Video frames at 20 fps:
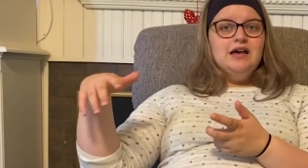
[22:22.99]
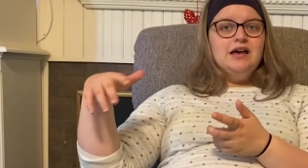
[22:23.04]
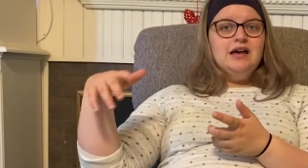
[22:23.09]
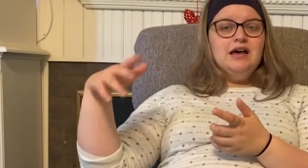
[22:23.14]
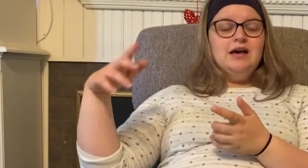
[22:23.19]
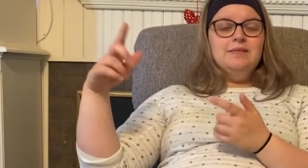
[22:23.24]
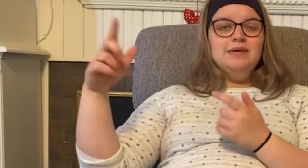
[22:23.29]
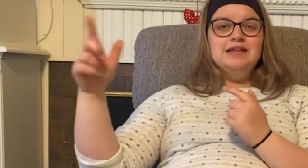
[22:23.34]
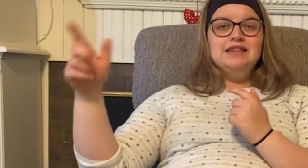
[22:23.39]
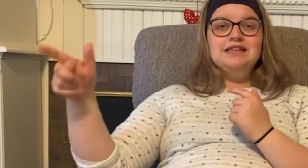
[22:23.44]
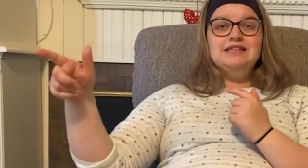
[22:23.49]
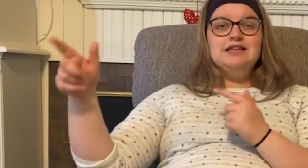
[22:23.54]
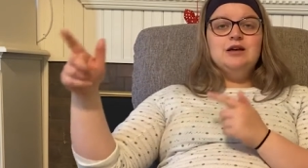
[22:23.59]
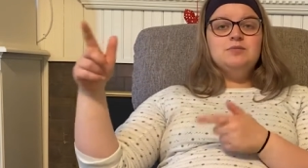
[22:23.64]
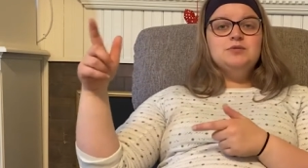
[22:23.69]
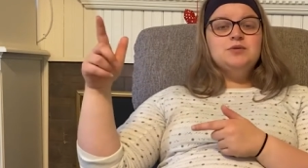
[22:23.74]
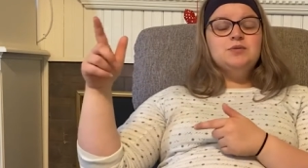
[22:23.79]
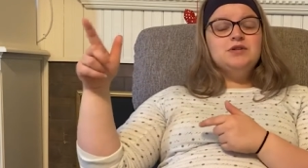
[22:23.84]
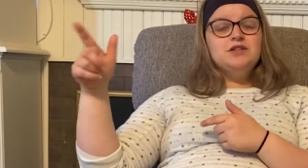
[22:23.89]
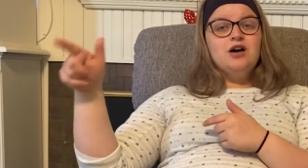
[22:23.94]
Um, and this
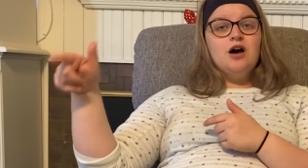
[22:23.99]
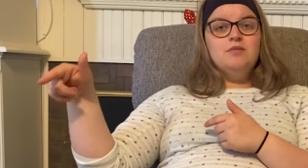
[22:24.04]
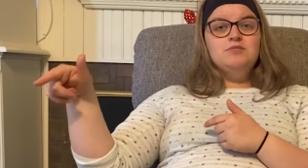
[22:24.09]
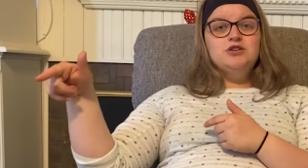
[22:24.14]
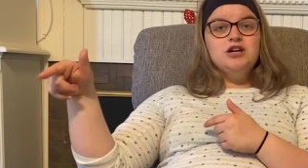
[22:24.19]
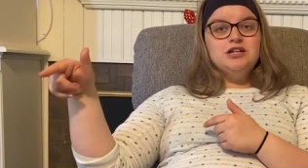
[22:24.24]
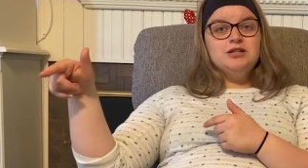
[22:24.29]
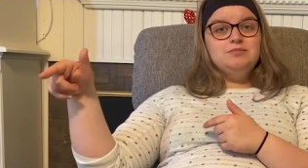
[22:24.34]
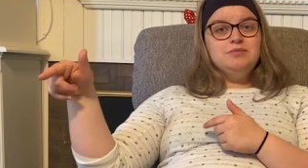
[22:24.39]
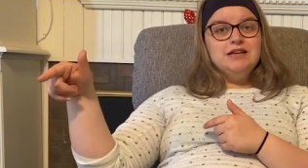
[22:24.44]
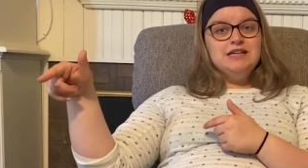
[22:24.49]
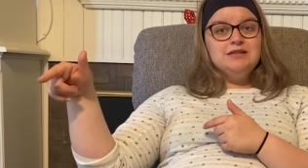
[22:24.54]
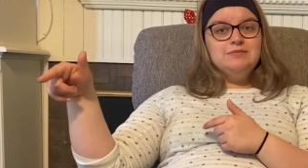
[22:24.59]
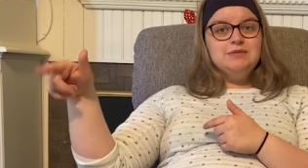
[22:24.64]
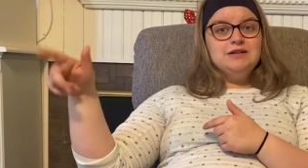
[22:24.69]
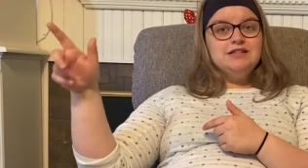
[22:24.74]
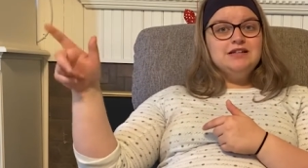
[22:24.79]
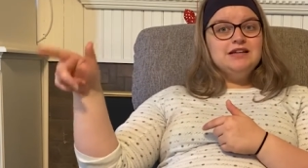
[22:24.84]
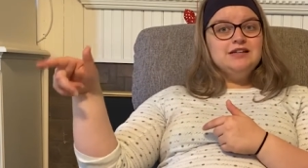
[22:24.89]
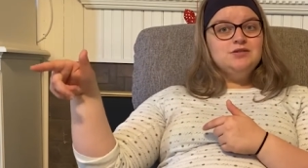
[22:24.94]
helps with object
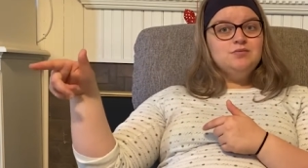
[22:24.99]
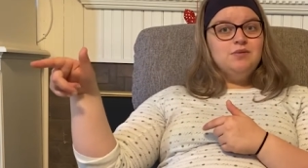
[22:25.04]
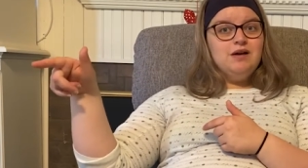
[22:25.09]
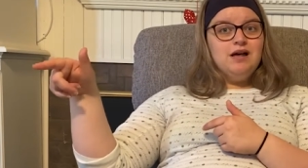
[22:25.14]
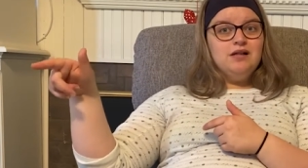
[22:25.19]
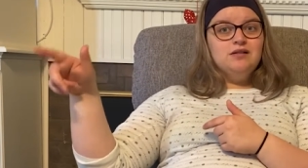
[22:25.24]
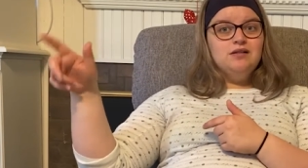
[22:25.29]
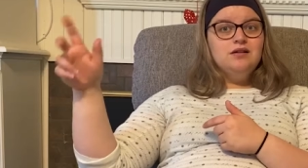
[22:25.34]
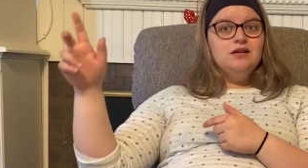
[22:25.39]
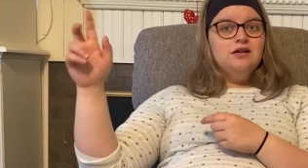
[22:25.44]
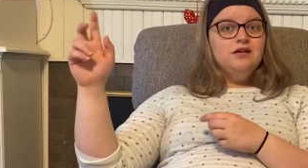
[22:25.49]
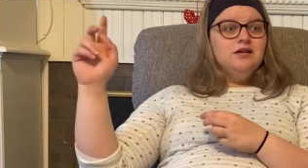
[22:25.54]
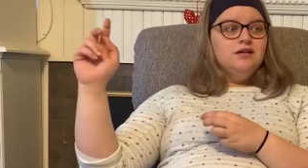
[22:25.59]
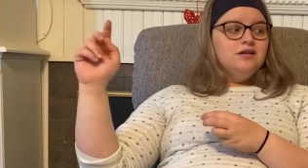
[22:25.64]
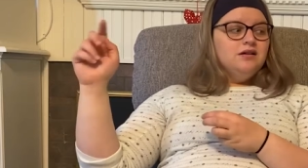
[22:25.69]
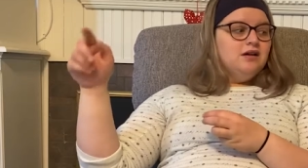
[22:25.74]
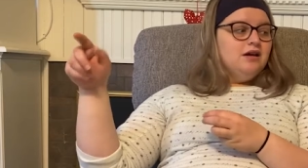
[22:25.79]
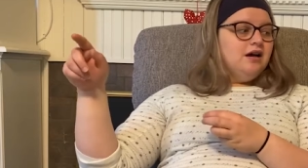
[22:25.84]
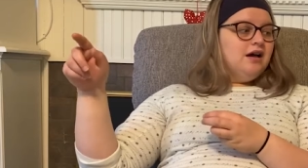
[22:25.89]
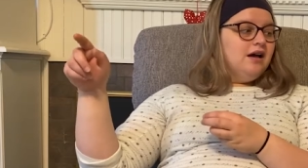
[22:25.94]
placement as well.
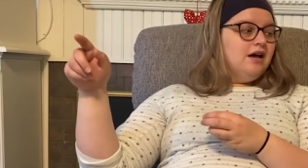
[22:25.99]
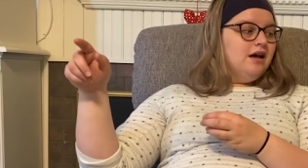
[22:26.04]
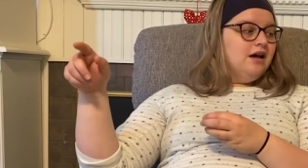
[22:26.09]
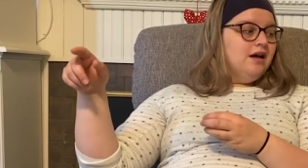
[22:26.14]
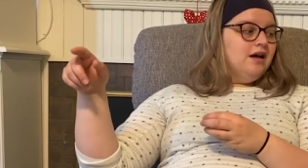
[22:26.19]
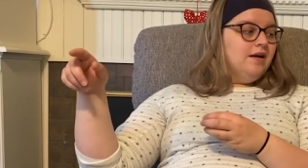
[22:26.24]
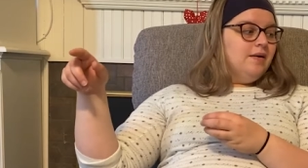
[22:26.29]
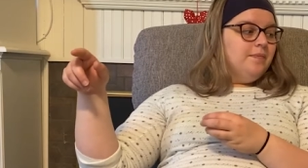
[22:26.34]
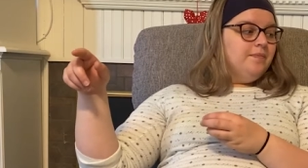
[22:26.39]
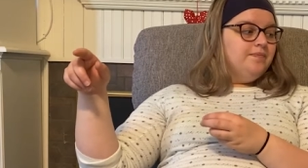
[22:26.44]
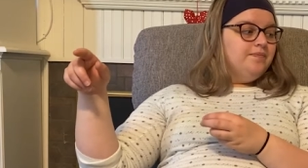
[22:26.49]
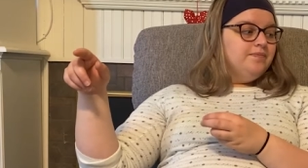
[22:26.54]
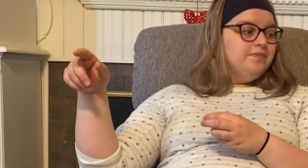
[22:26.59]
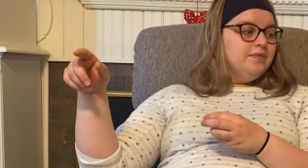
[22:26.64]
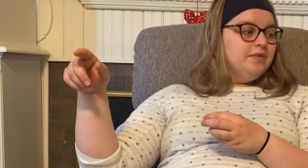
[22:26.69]
Um,